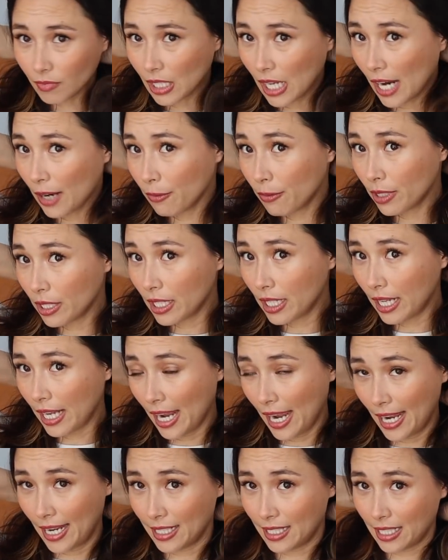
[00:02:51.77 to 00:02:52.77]
I really
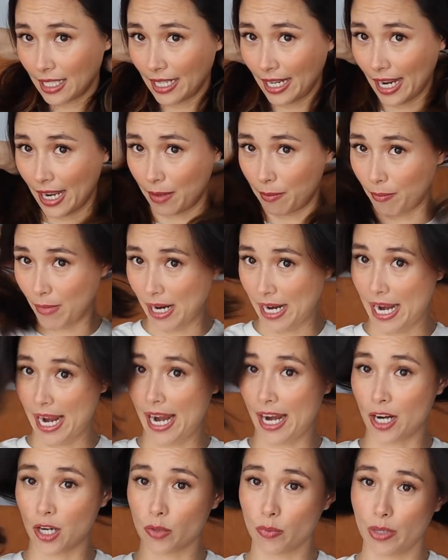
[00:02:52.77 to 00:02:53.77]
can't get my
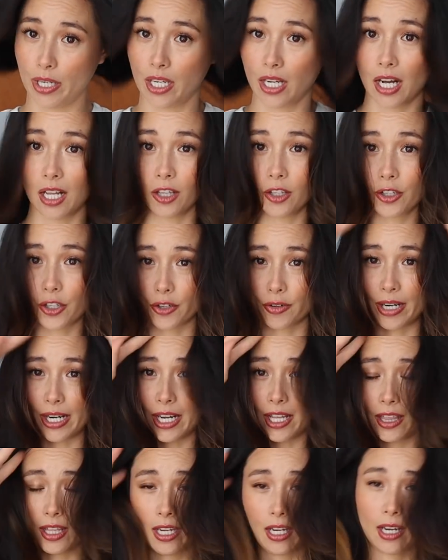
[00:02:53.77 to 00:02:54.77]
hair recolored or
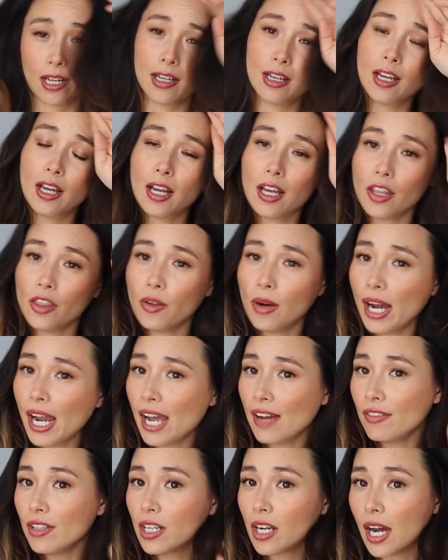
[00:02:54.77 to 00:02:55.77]
anything, though I
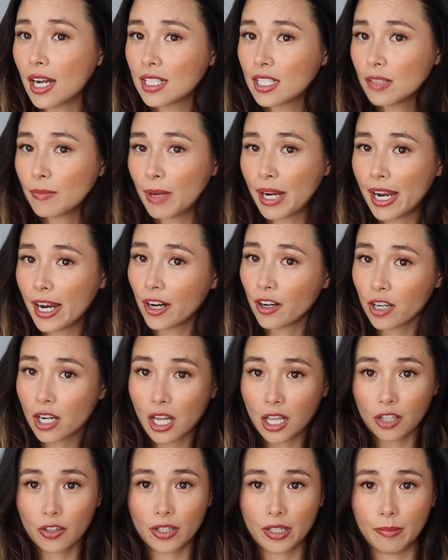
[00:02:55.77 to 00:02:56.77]
haven't gotten my hair
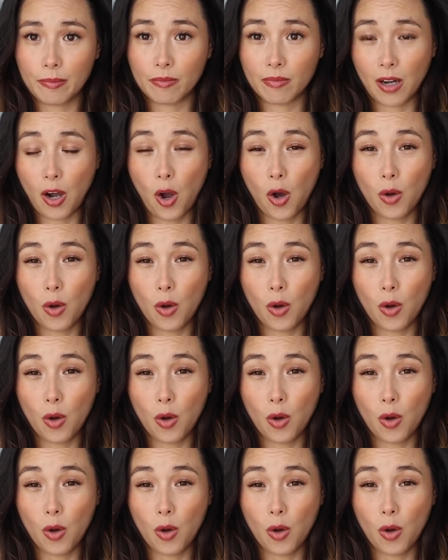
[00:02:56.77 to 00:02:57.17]
colored in